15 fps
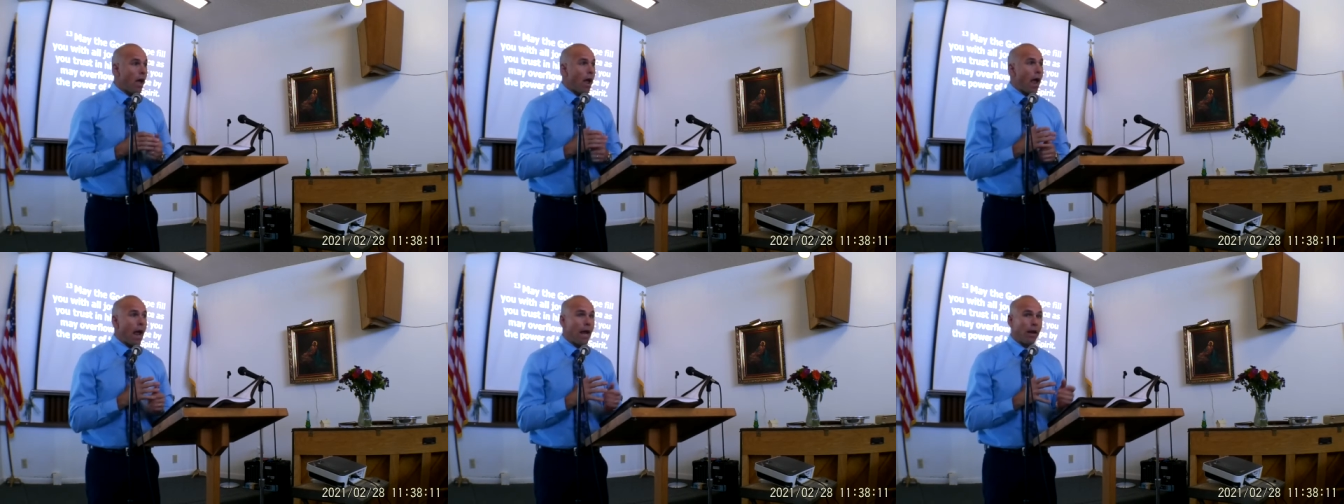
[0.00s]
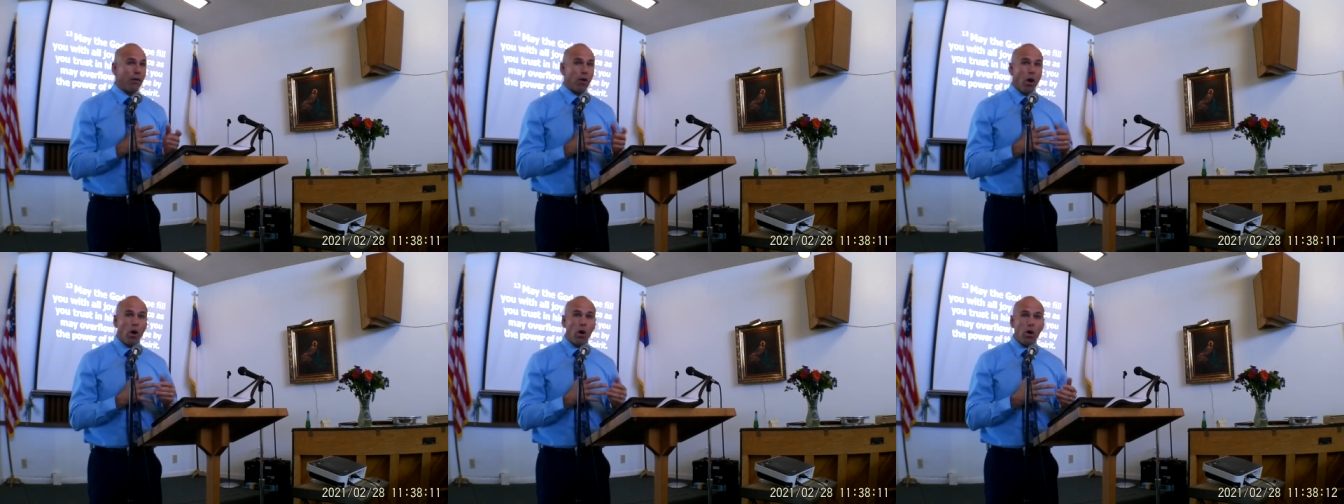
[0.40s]
and
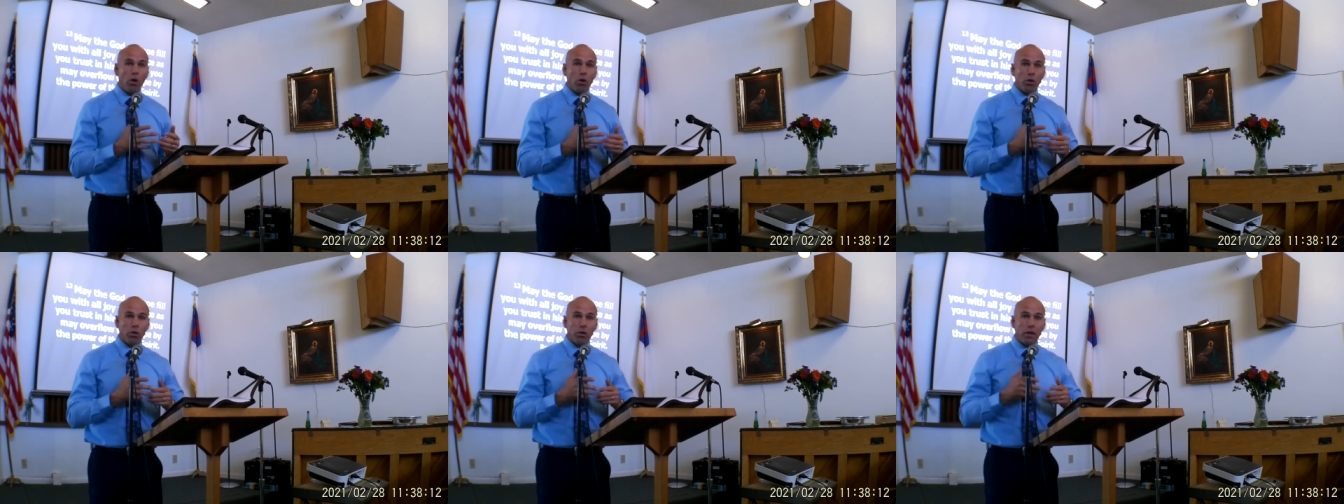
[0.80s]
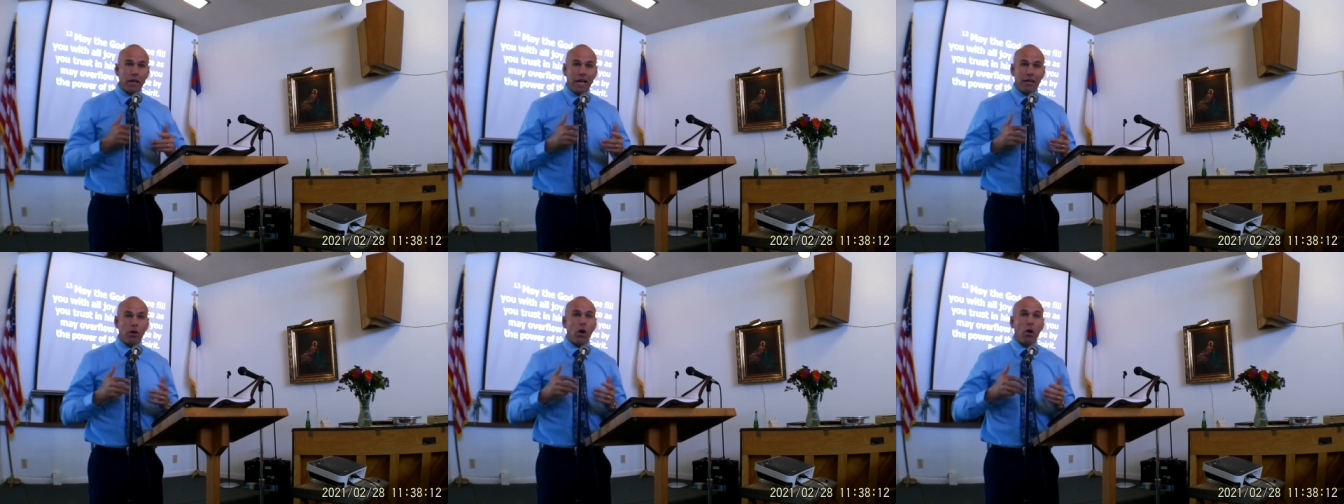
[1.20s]
all
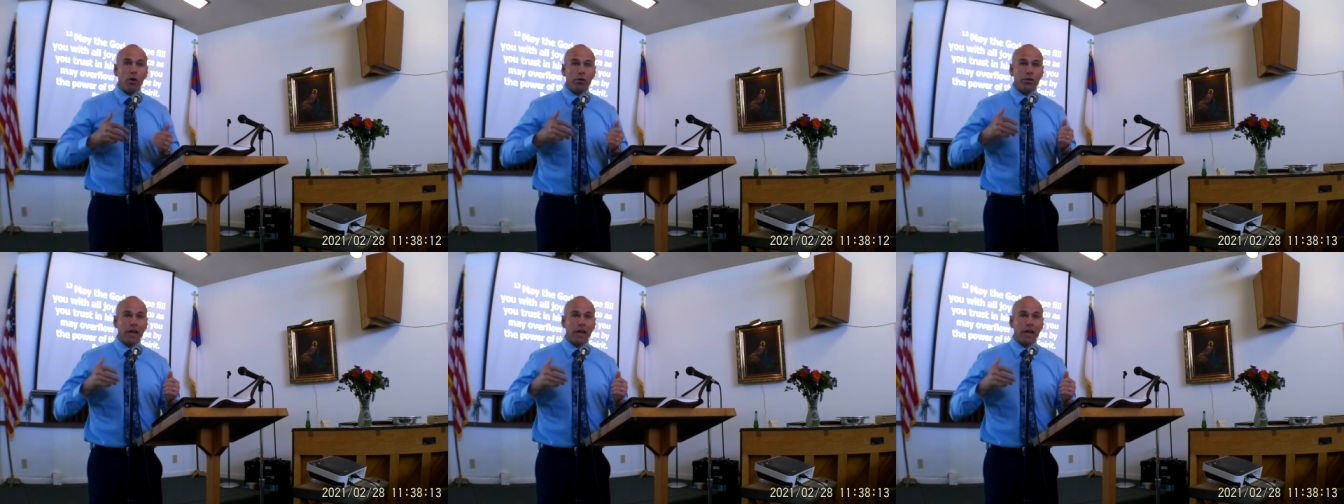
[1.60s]
that all is